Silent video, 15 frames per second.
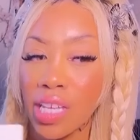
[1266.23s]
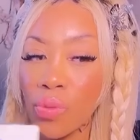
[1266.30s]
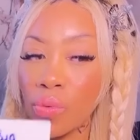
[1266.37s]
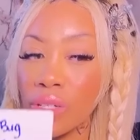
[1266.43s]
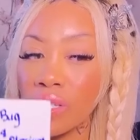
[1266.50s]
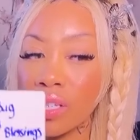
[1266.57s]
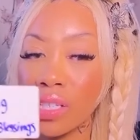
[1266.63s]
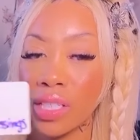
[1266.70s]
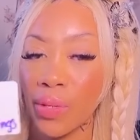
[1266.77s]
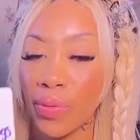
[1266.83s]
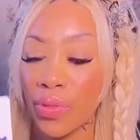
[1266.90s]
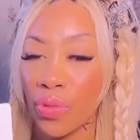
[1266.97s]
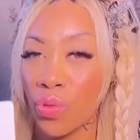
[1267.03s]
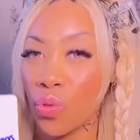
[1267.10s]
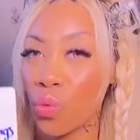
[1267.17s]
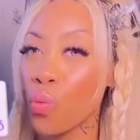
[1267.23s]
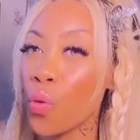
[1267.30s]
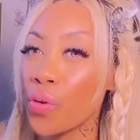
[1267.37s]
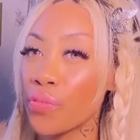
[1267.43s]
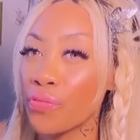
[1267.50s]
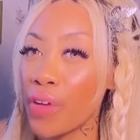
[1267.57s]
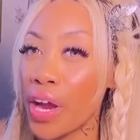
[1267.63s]
and we're dealing with new
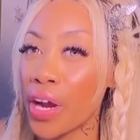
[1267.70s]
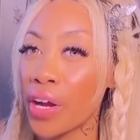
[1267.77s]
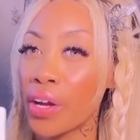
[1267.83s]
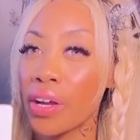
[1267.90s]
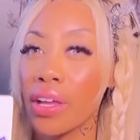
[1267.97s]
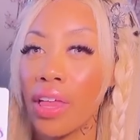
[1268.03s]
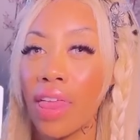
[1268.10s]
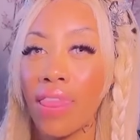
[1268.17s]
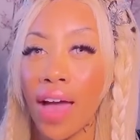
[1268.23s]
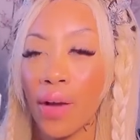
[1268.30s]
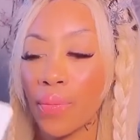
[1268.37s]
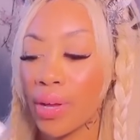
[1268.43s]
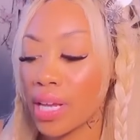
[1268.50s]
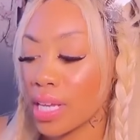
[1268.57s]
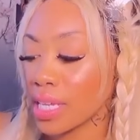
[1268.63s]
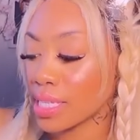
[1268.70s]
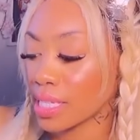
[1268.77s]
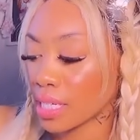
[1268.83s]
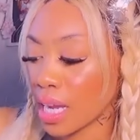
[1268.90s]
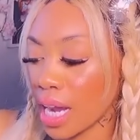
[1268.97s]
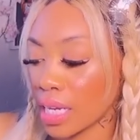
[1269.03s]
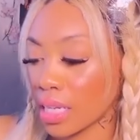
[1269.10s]
warfare, that we need to
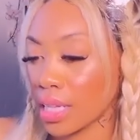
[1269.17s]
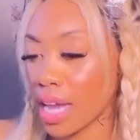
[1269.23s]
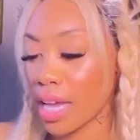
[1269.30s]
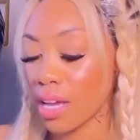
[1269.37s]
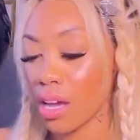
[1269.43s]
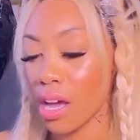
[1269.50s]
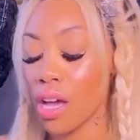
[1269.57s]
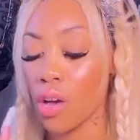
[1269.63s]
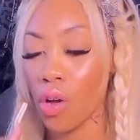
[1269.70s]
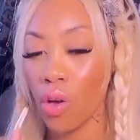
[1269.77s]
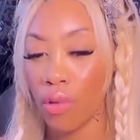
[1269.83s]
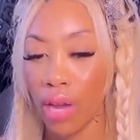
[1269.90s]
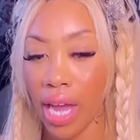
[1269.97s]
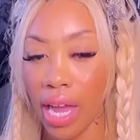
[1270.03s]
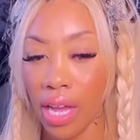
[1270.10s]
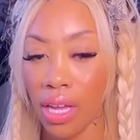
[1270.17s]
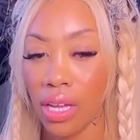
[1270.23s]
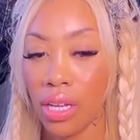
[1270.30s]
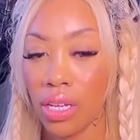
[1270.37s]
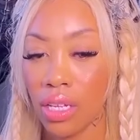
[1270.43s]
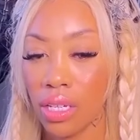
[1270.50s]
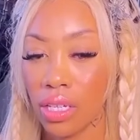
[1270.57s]
kind of like, oh, okay,
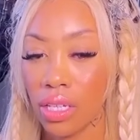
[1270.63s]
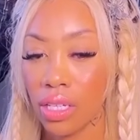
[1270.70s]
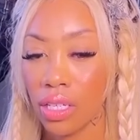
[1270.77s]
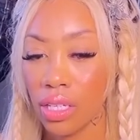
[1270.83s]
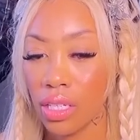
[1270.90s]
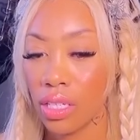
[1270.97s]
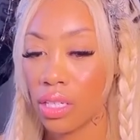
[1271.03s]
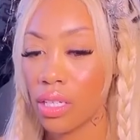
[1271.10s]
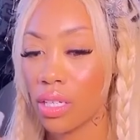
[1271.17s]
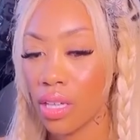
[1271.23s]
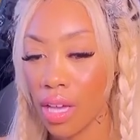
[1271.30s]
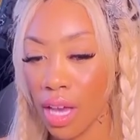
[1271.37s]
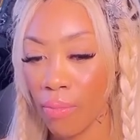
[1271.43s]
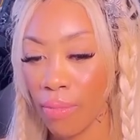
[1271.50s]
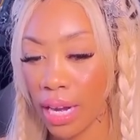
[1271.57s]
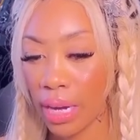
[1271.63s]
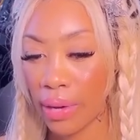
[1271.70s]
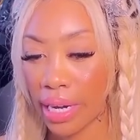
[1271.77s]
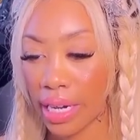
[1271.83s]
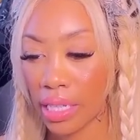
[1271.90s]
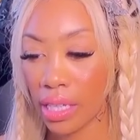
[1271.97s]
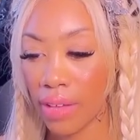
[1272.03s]
I'm getting
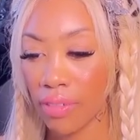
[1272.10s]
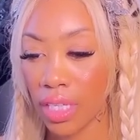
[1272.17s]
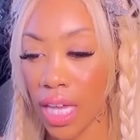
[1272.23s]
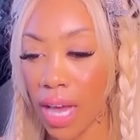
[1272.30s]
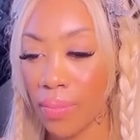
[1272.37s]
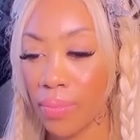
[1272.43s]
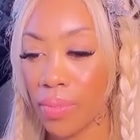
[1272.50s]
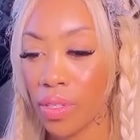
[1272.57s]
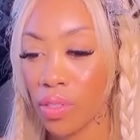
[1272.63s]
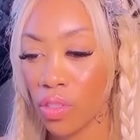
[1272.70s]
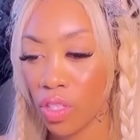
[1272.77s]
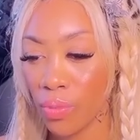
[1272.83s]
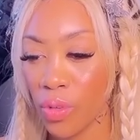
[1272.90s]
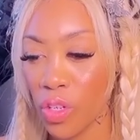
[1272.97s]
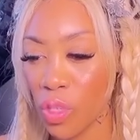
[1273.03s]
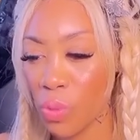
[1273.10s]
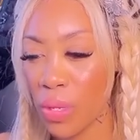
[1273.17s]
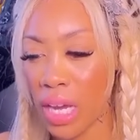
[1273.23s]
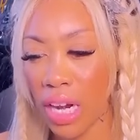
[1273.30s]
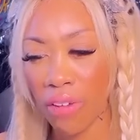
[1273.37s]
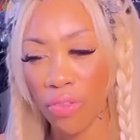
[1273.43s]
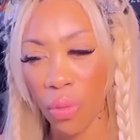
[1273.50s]
ready to level up. So let me just be
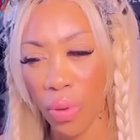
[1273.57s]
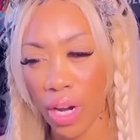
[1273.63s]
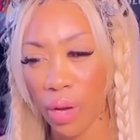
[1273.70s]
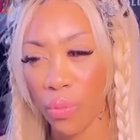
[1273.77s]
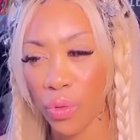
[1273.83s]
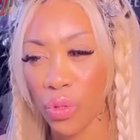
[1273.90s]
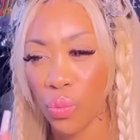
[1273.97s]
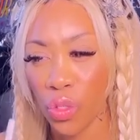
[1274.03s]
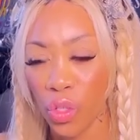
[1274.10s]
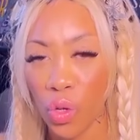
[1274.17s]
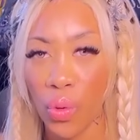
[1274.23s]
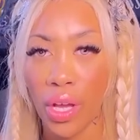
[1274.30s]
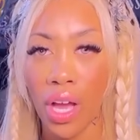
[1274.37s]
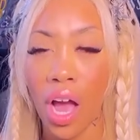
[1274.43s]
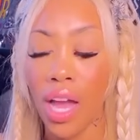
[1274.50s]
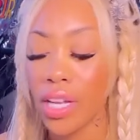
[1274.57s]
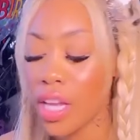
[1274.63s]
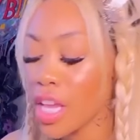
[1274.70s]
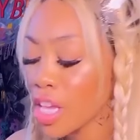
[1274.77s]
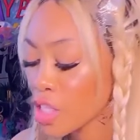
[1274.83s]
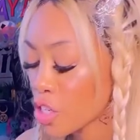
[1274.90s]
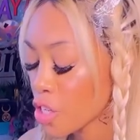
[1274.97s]
kind of aware of what's going on.
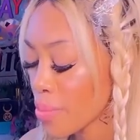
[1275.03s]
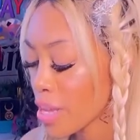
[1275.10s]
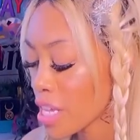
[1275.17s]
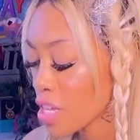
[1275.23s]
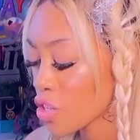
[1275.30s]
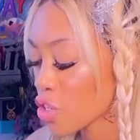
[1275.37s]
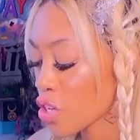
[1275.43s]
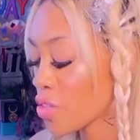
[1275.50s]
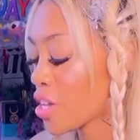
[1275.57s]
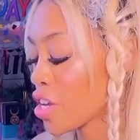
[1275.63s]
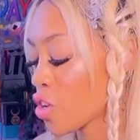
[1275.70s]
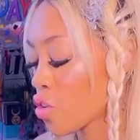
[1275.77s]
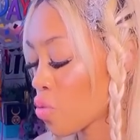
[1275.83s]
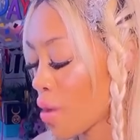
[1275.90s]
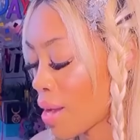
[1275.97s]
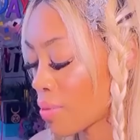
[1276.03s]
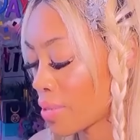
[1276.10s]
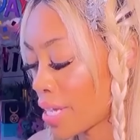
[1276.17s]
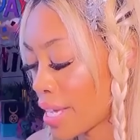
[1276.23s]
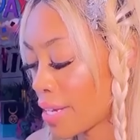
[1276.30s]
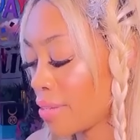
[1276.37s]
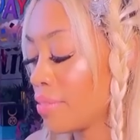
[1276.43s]
So you're making sure that you're
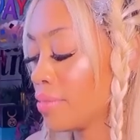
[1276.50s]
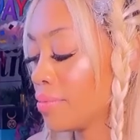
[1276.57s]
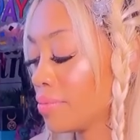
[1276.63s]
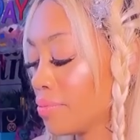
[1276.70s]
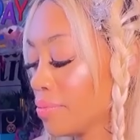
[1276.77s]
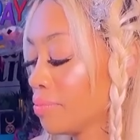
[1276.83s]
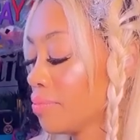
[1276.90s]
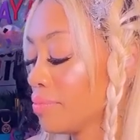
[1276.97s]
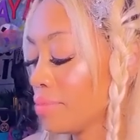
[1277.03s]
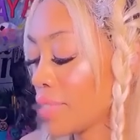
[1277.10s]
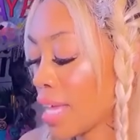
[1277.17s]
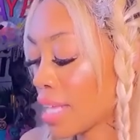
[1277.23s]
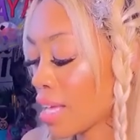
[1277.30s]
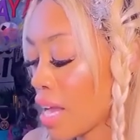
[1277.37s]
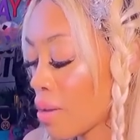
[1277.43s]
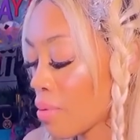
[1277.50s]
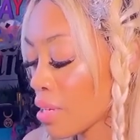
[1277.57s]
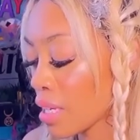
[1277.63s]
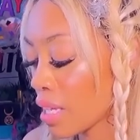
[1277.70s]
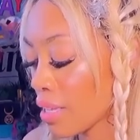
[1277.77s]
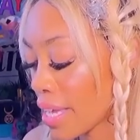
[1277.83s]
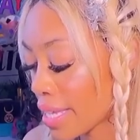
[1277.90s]
grounded. I
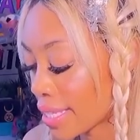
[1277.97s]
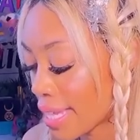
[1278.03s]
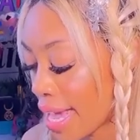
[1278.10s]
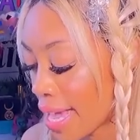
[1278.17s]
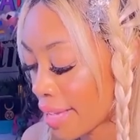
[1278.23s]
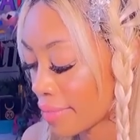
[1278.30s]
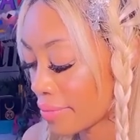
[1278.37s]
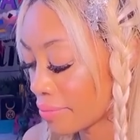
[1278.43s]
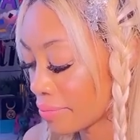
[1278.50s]
really like that.